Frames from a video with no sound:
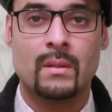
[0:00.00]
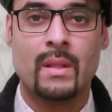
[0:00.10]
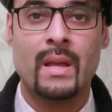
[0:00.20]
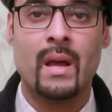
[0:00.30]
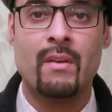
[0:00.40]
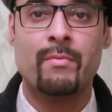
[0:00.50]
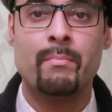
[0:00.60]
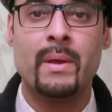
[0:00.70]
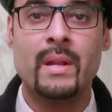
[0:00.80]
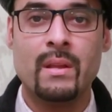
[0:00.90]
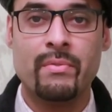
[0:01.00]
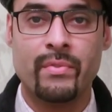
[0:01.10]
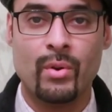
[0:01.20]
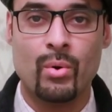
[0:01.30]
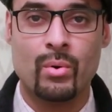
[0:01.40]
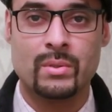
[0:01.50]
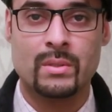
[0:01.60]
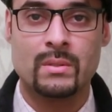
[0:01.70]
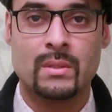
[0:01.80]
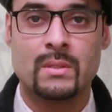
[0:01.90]
They have many
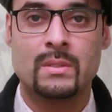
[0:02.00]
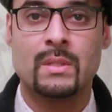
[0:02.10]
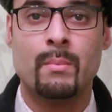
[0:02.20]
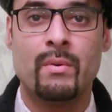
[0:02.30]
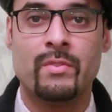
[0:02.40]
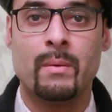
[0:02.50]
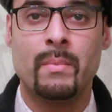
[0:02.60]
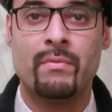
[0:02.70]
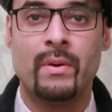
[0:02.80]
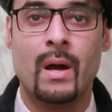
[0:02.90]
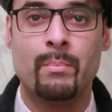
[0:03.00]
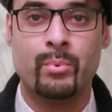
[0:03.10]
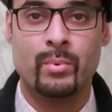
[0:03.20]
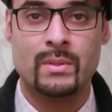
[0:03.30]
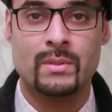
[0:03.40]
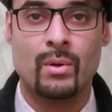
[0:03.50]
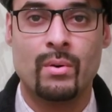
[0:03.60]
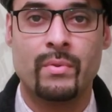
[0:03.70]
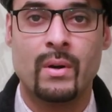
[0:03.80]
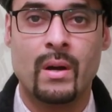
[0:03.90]
floors. Some of them have upwards
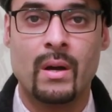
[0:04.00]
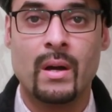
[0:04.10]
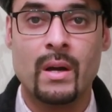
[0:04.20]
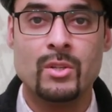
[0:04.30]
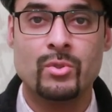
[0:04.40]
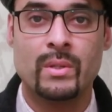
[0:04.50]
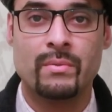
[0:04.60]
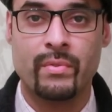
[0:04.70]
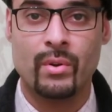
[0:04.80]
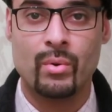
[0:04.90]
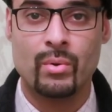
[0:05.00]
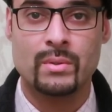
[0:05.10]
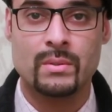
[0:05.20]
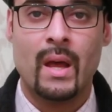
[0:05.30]
of 100 floors.